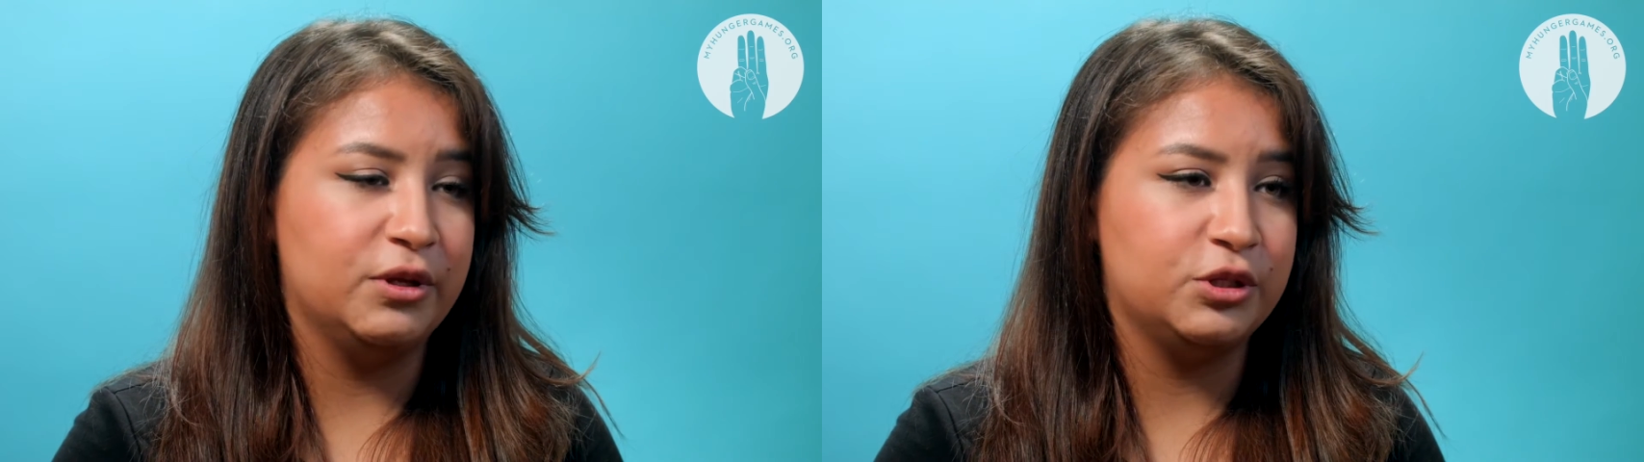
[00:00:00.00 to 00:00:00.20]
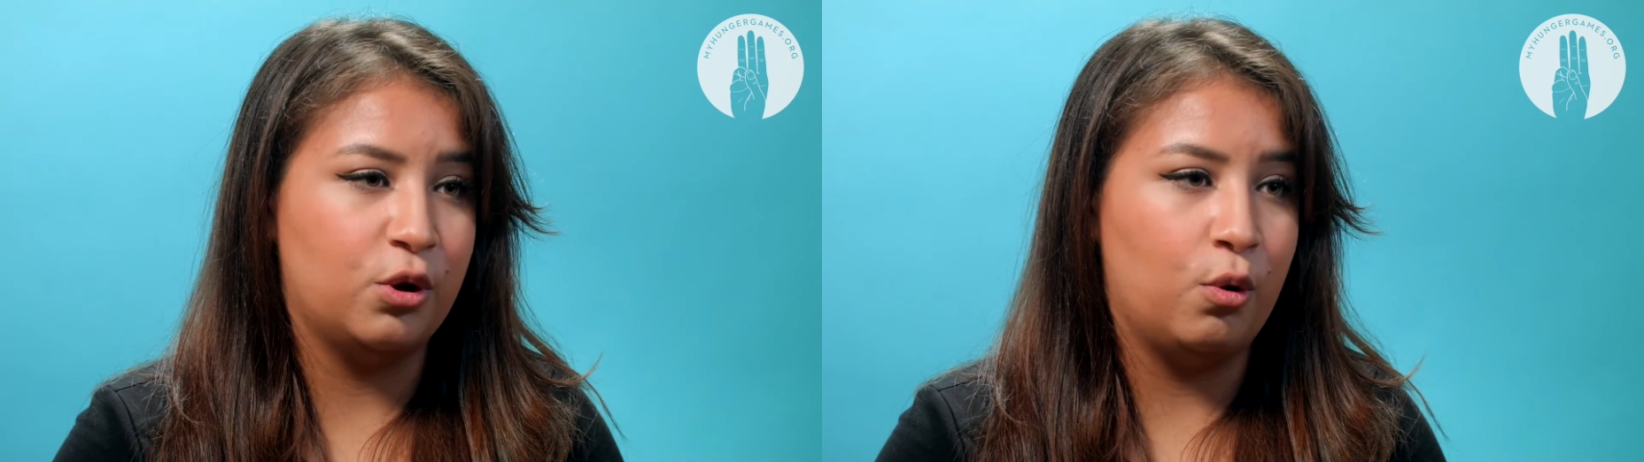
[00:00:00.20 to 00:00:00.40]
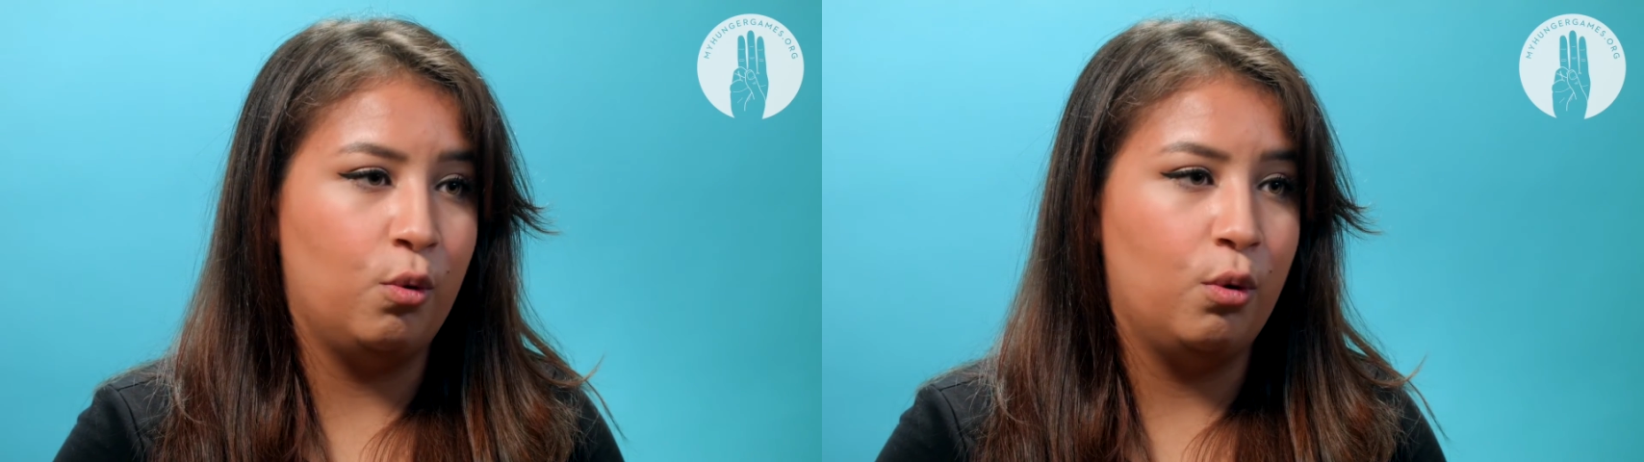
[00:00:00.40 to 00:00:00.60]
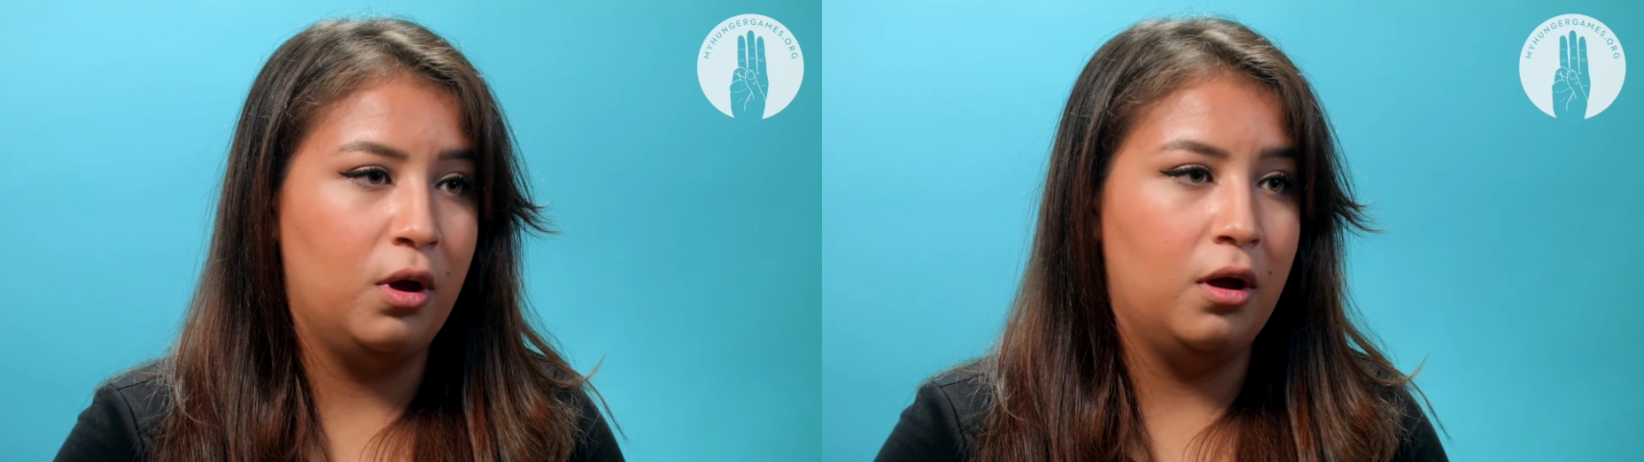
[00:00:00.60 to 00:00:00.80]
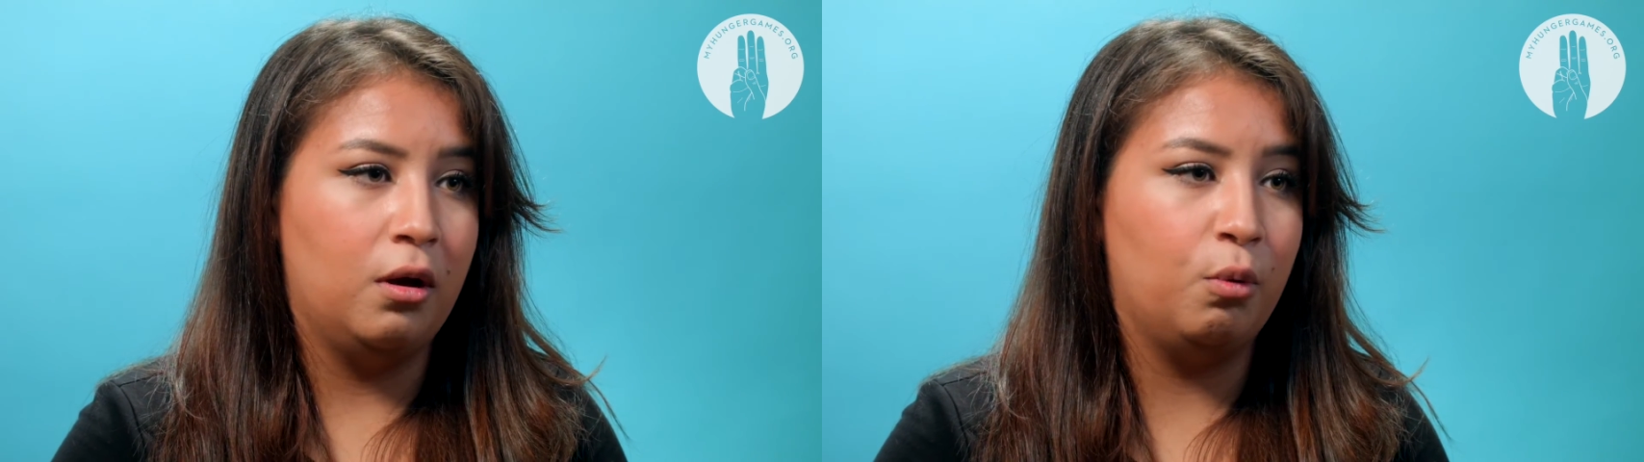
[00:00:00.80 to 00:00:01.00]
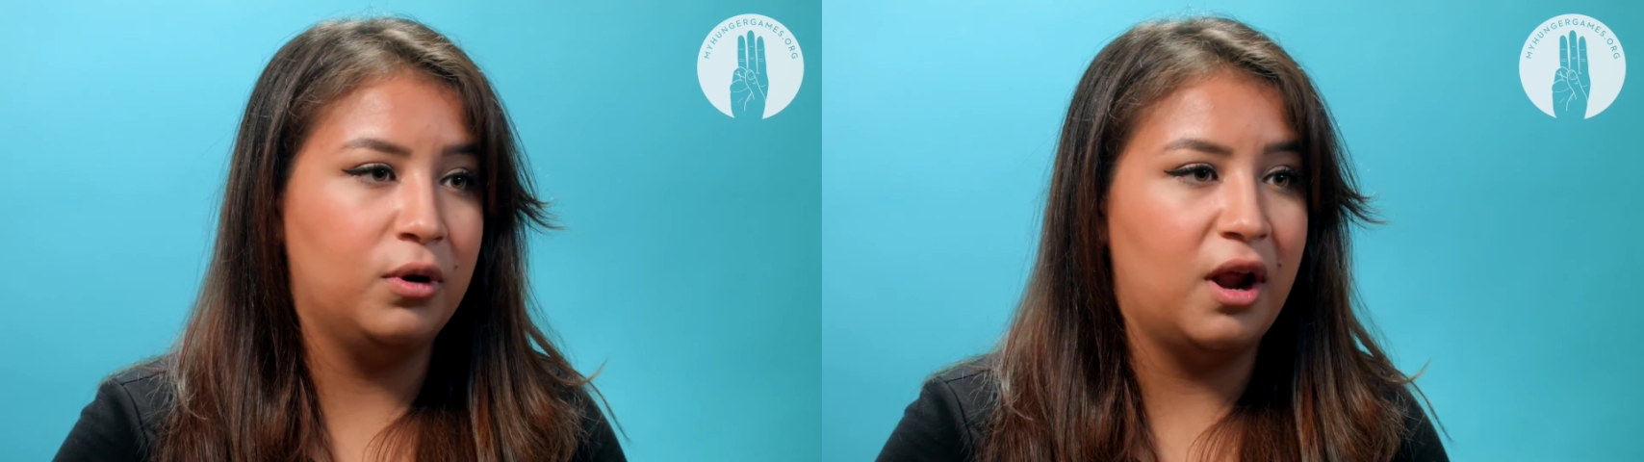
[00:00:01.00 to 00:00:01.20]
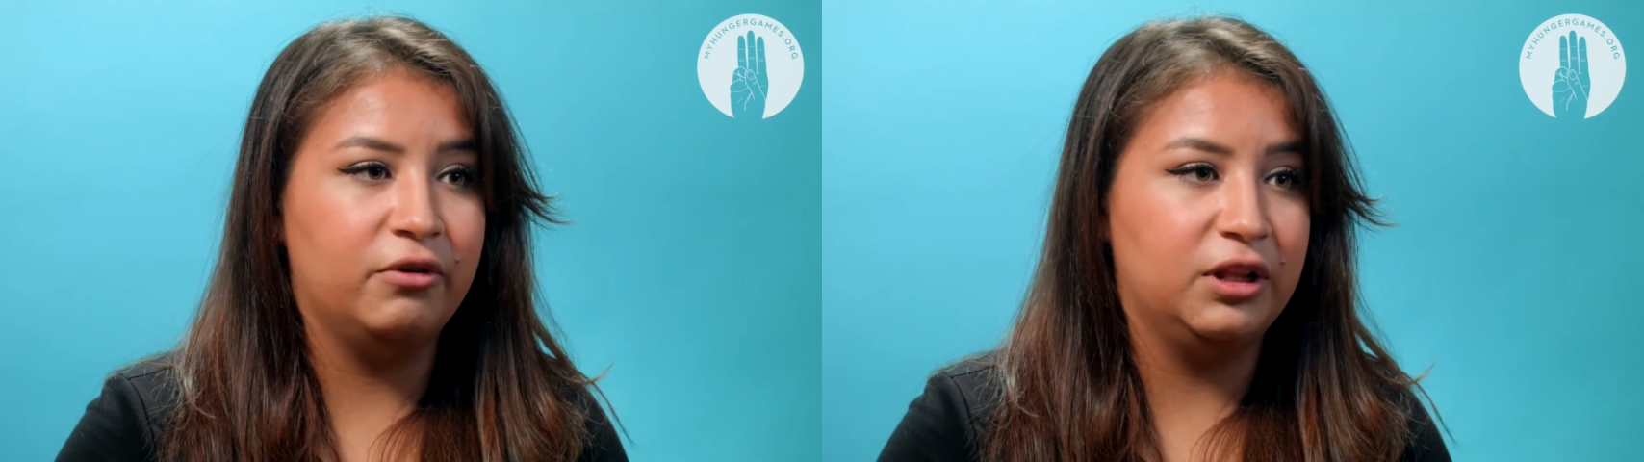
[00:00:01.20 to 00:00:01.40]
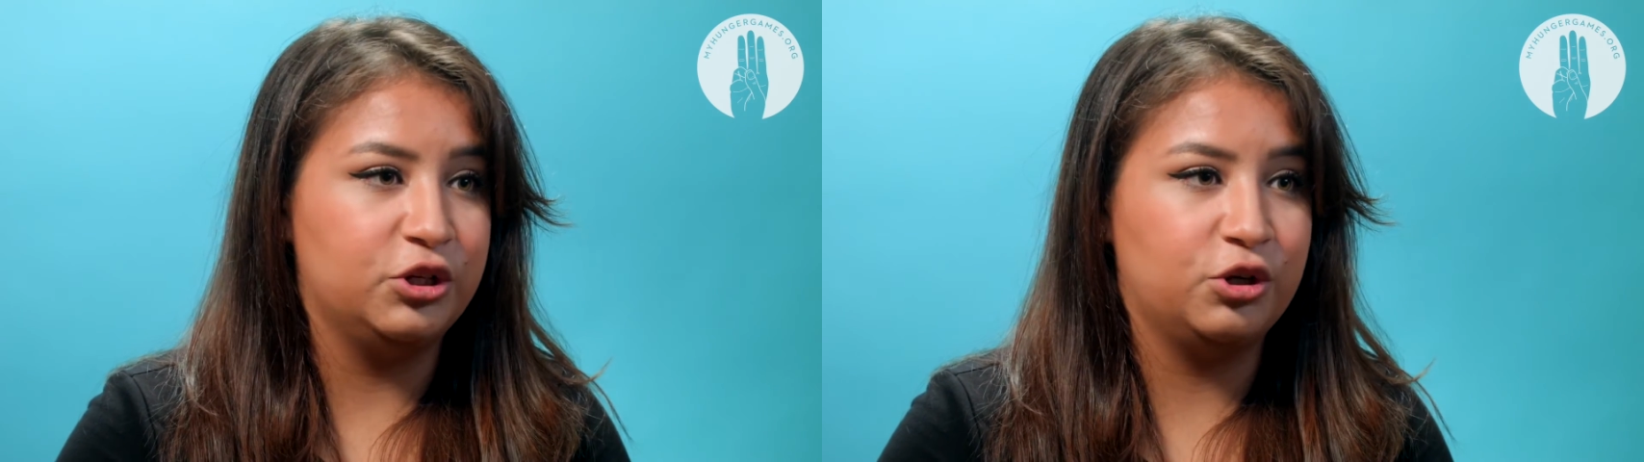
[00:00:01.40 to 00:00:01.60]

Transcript: and so we're not really